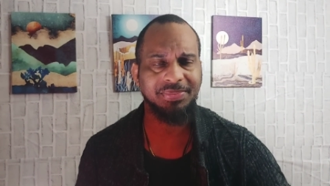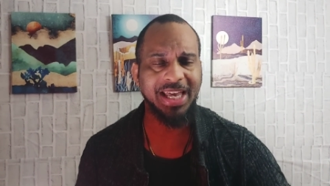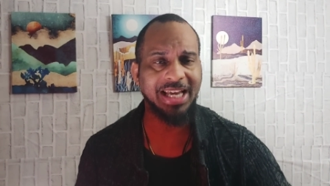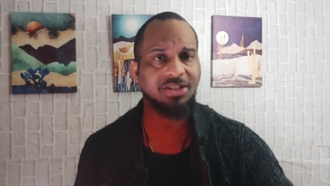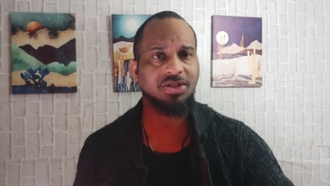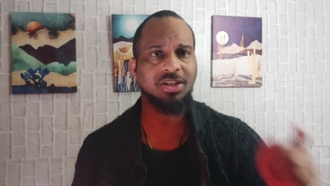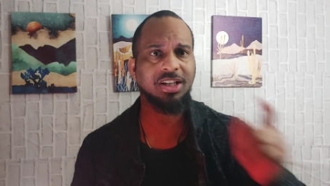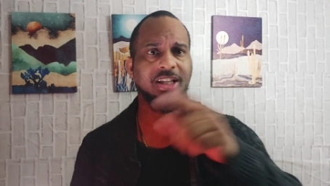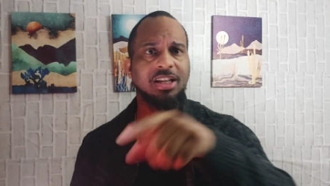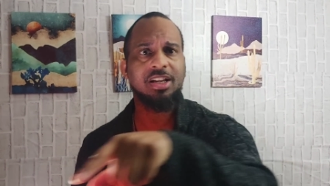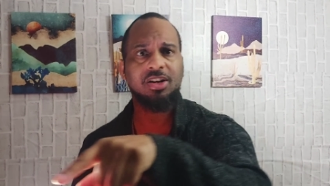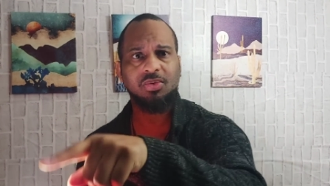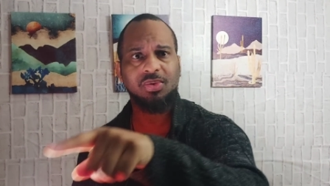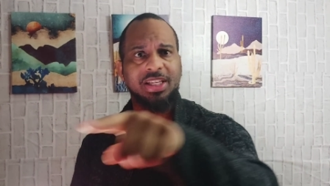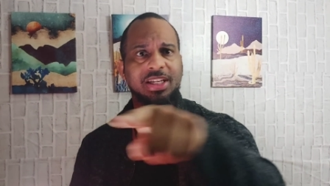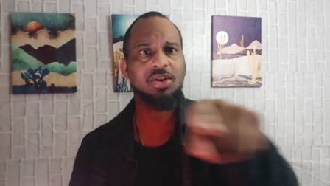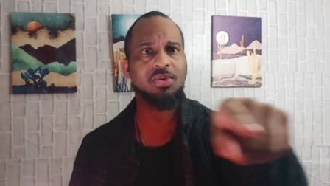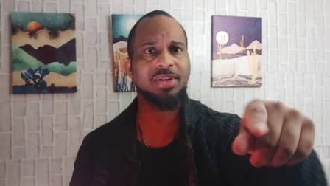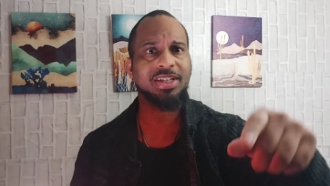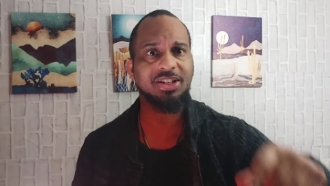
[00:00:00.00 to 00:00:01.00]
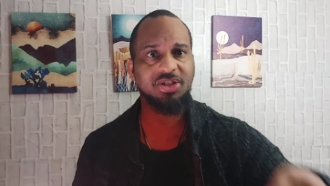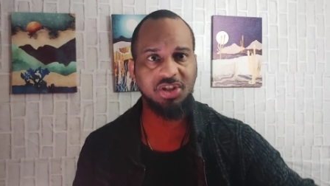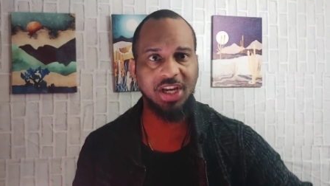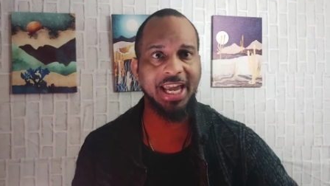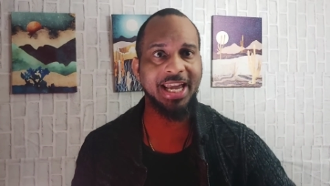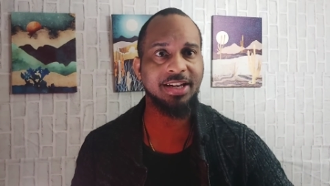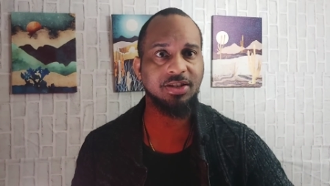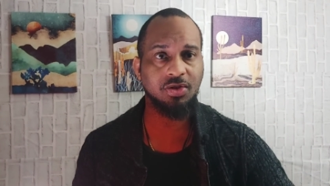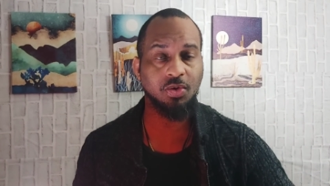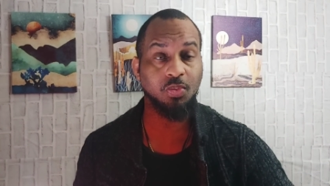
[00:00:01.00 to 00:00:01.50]
That's literally going to
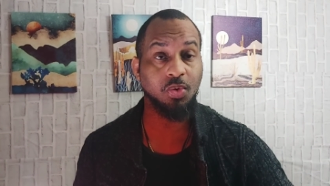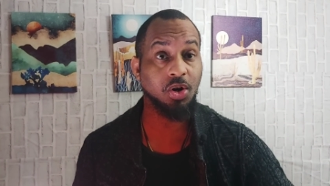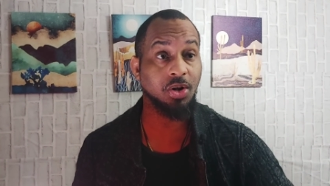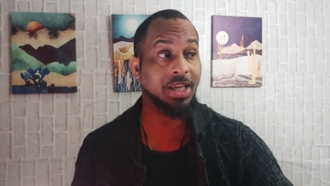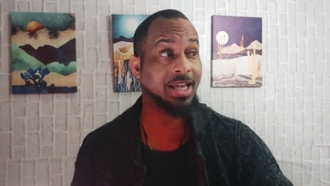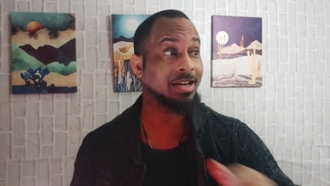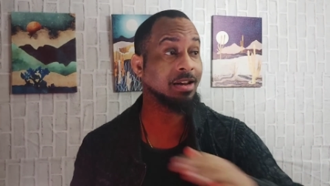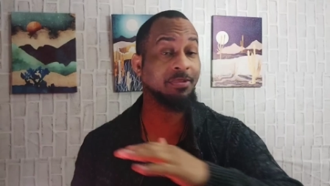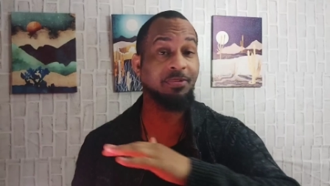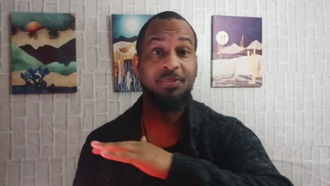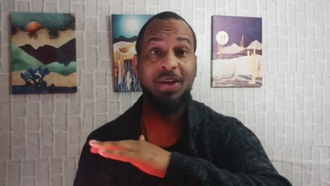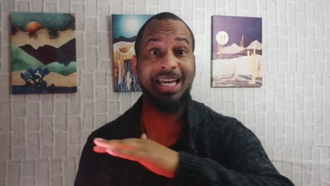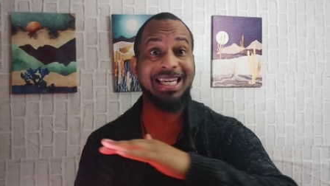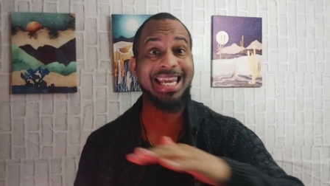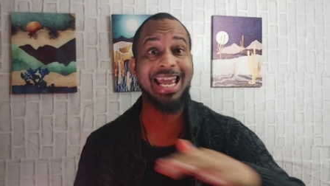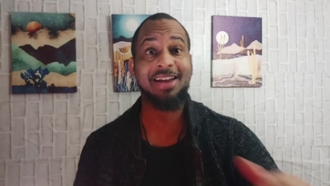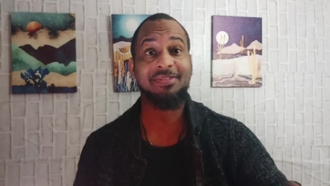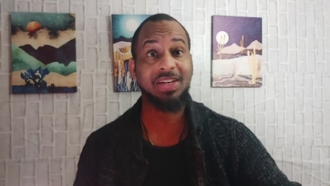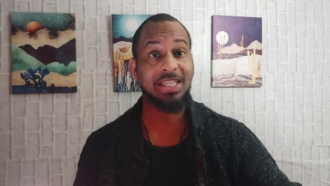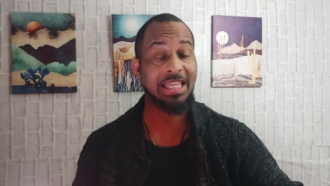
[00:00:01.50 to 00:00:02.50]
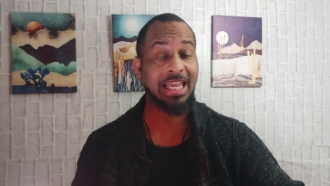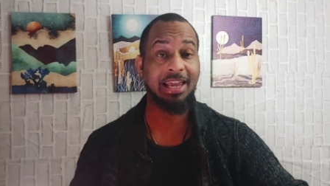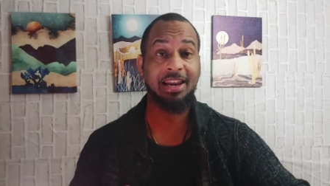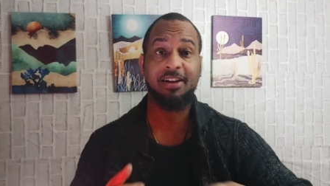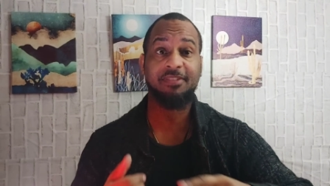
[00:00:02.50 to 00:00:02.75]
change the world and affect everything.